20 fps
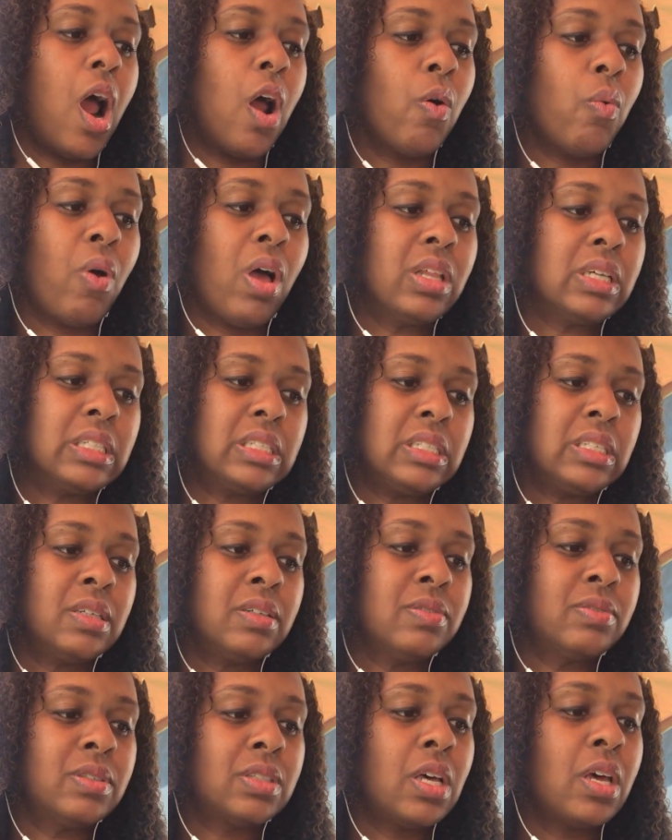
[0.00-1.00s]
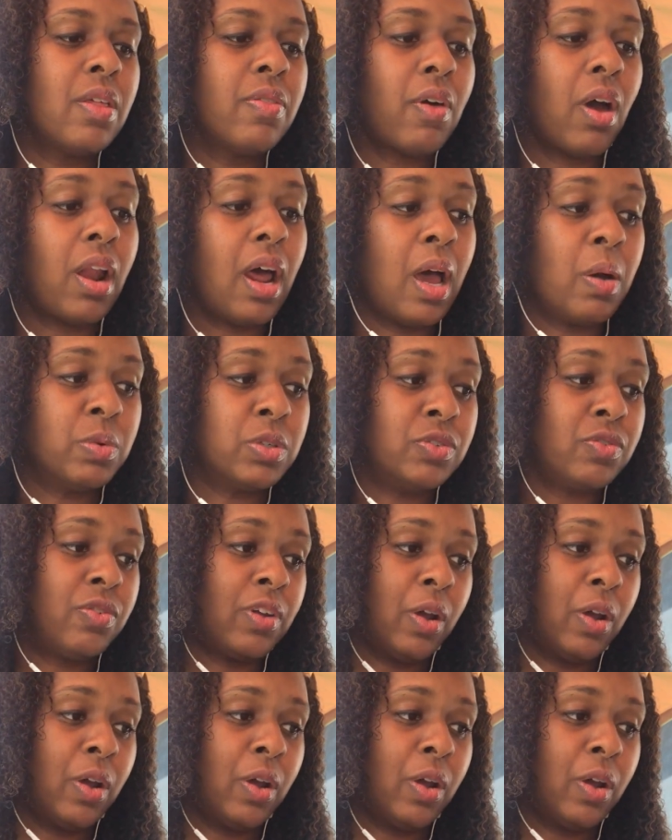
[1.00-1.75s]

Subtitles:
Our relatives thought I was